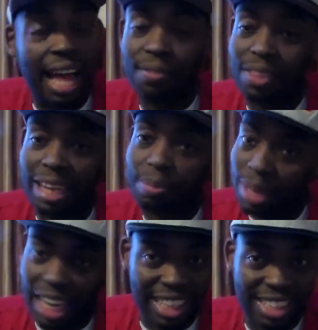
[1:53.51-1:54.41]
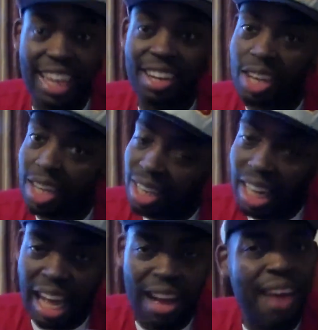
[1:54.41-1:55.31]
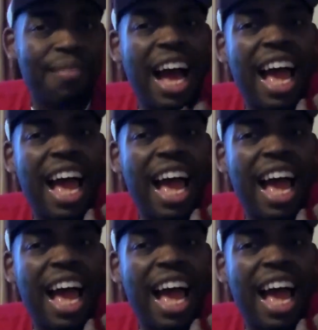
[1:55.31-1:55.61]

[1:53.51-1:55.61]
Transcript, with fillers: I have like like I said, like I